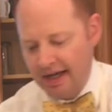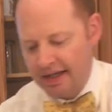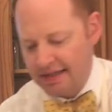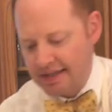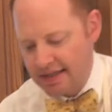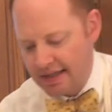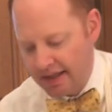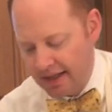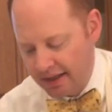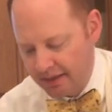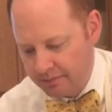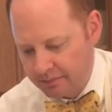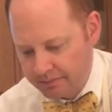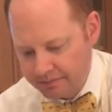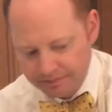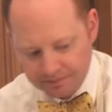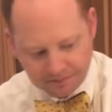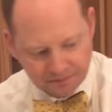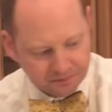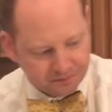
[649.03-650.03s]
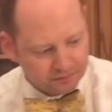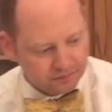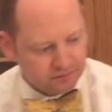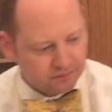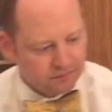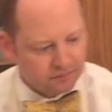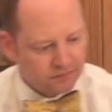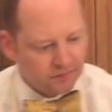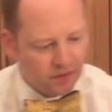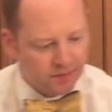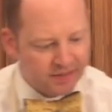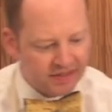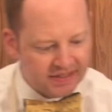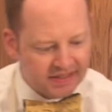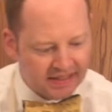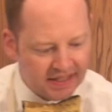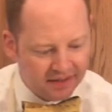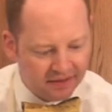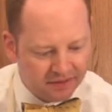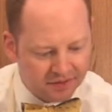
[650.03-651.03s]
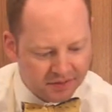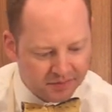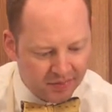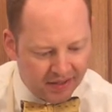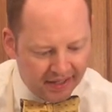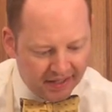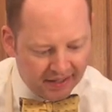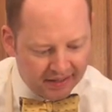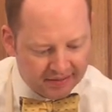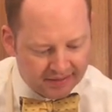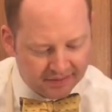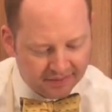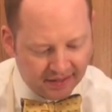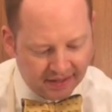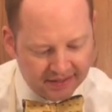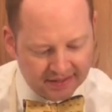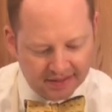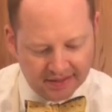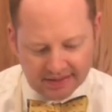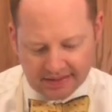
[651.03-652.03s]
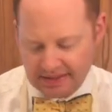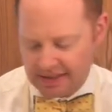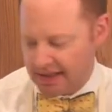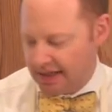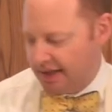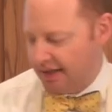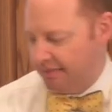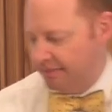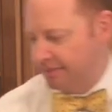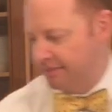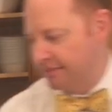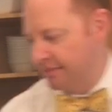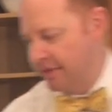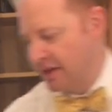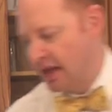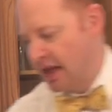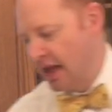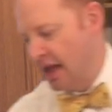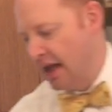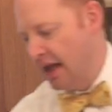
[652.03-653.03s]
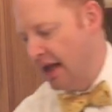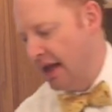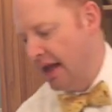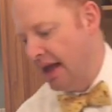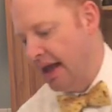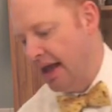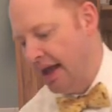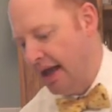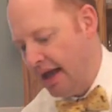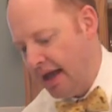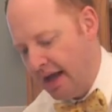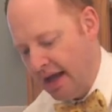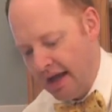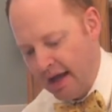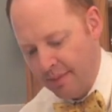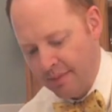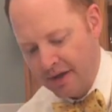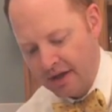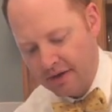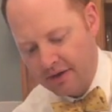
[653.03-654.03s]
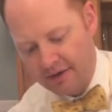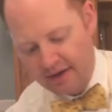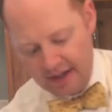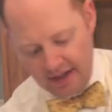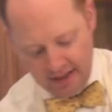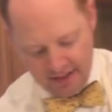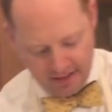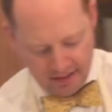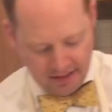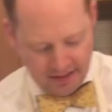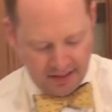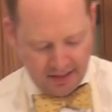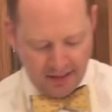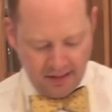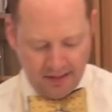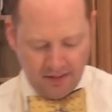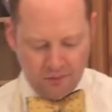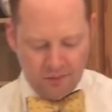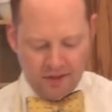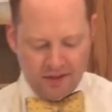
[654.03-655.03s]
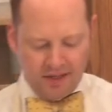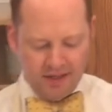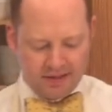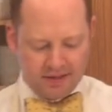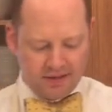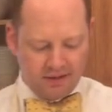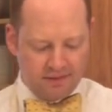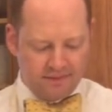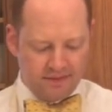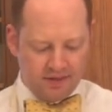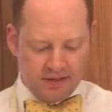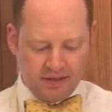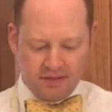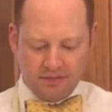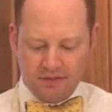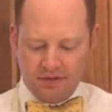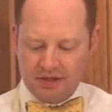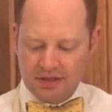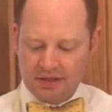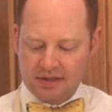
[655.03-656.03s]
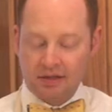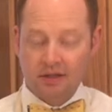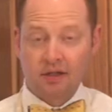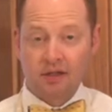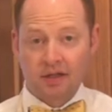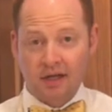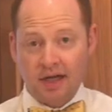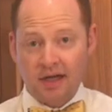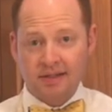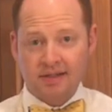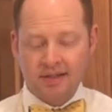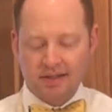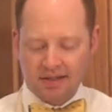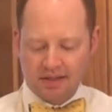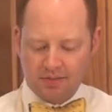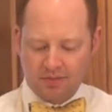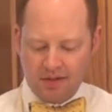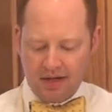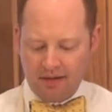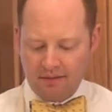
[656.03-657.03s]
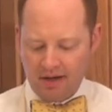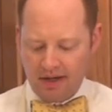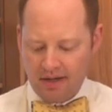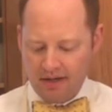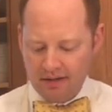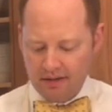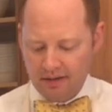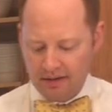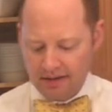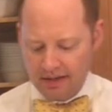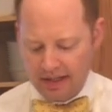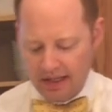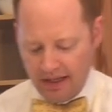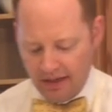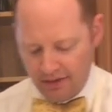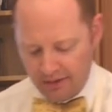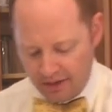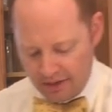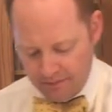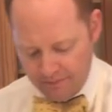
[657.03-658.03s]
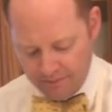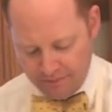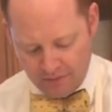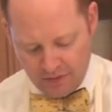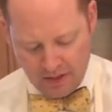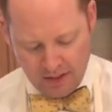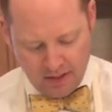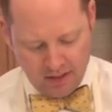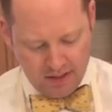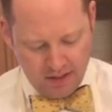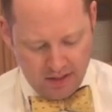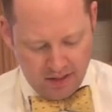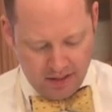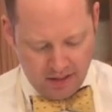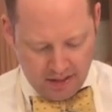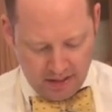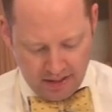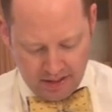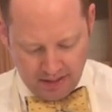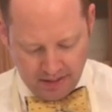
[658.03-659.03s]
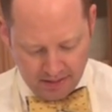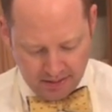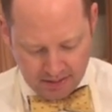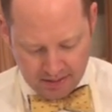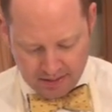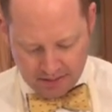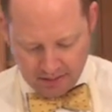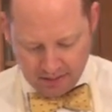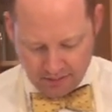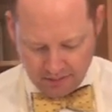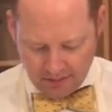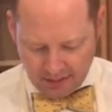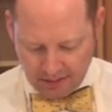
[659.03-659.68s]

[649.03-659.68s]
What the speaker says: thing, I'll set those pans right to the side. And I'm going to create a working surface with just a little nonstick spray right here on the counter. Just a quick.